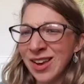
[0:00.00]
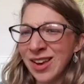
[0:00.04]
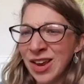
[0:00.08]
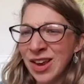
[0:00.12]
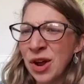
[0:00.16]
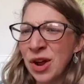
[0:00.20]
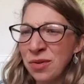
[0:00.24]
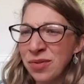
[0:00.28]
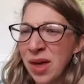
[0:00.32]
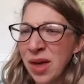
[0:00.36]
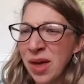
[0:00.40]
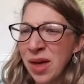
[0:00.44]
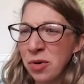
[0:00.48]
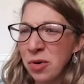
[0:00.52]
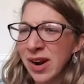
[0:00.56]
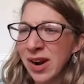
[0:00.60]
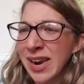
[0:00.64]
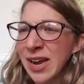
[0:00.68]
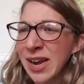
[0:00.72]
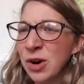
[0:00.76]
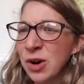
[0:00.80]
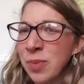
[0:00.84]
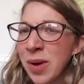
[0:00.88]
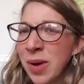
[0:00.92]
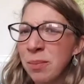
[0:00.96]
They were a
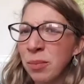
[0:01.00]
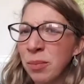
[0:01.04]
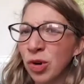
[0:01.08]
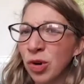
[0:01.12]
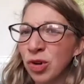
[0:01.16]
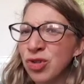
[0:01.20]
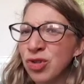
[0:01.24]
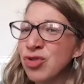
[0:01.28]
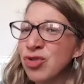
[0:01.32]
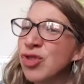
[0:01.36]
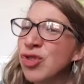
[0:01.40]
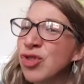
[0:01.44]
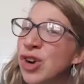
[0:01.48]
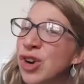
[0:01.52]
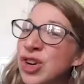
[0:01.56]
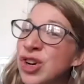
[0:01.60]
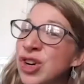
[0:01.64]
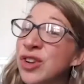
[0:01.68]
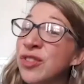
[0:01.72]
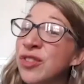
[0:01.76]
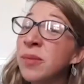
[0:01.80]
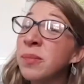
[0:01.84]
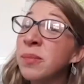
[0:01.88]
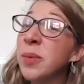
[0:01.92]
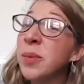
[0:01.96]
little bit more structured
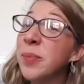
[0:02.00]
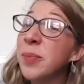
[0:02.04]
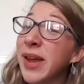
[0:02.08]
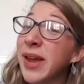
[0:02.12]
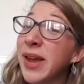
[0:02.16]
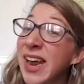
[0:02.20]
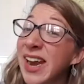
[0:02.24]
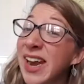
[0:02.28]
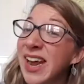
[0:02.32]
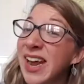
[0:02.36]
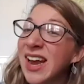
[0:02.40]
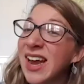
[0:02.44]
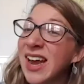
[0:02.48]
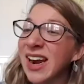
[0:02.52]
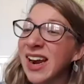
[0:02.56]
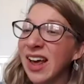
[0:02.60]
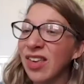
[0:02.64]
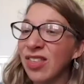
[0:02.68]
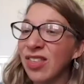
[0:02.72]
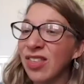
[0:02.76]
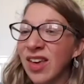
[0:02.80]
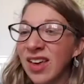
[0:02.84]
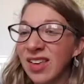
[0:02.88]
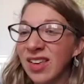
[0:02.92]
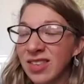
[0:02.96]
from the beginning, and I
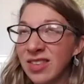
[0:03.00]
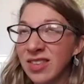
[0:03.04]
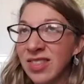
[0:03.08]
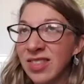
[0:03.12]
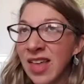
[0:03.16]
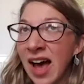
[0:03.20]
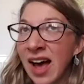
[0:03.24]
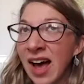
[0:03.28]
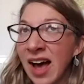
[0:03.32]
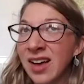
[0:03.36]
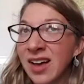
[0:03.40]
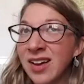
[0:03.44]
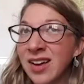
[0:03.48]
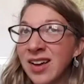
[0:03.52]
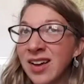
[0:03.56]
think that